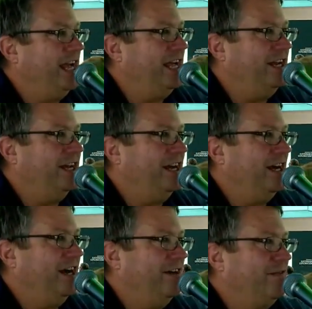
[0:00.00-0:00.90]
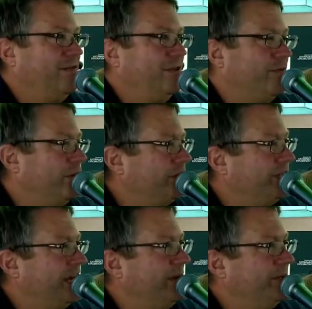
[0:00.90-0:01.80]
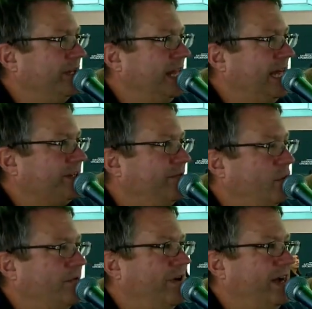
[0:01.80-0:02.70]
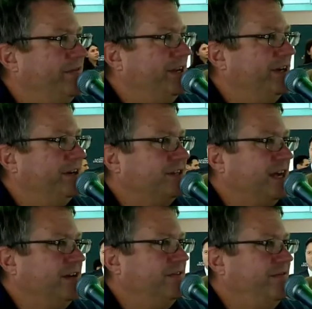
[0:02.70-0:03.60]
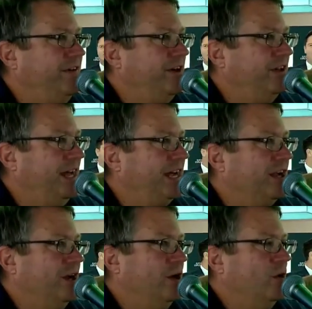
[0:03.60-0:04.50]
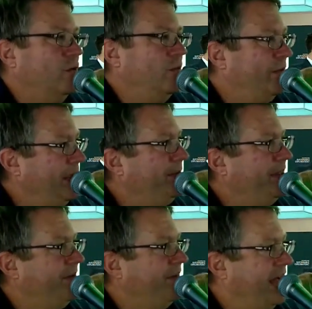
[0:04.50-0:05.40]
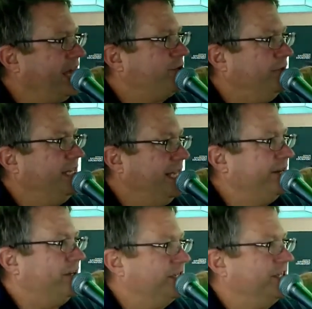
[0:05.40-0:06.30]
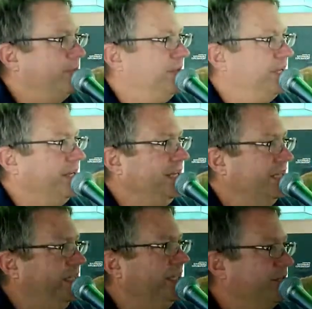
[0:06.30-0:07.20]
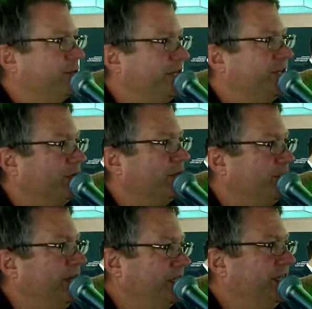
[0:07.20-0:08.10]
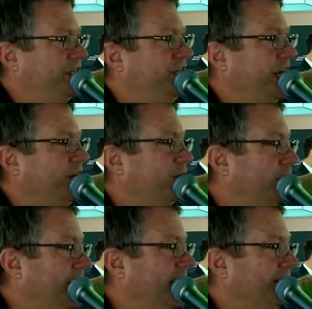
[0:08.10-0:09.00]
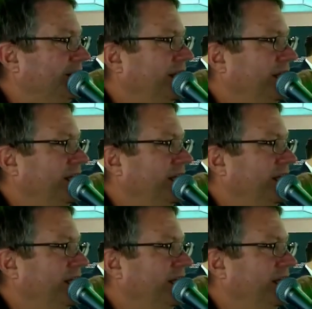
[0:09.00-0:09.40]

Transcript: And for the first time in the last 4 or 5 years, I felt like maybe they've actually hit on something in these resource plays, these shale plays.